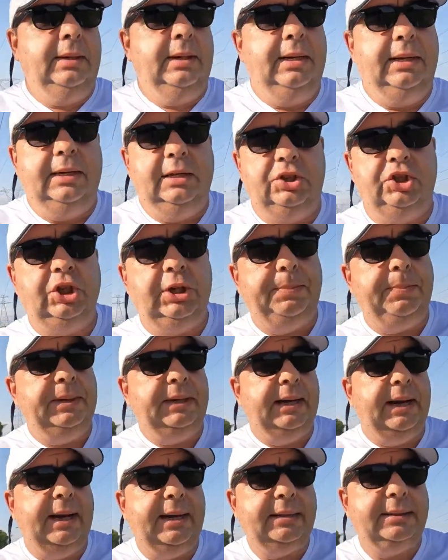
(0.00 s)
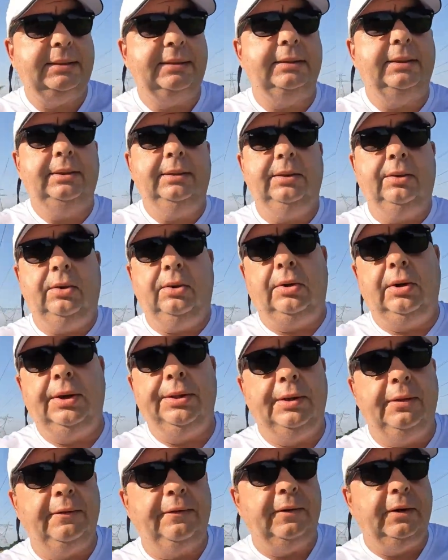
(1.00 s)
in a GPS or
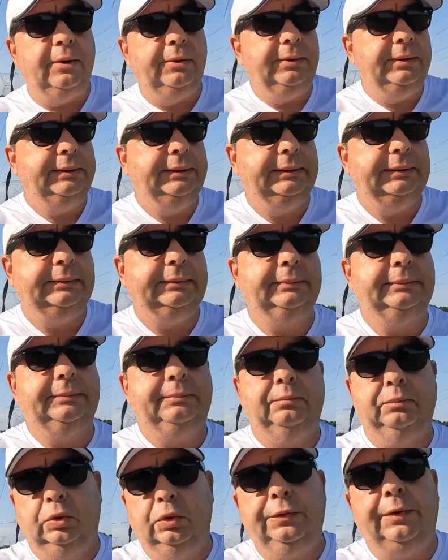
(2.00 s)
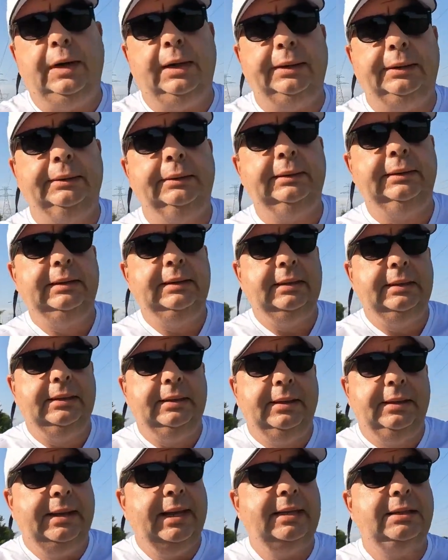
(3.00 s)
on their phone, move on.
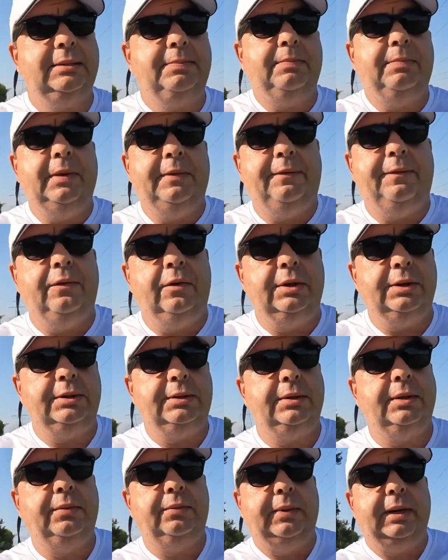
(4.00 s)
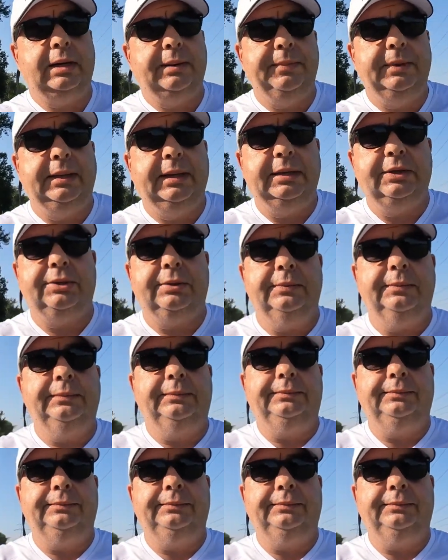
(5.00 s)
That's my first recommendation.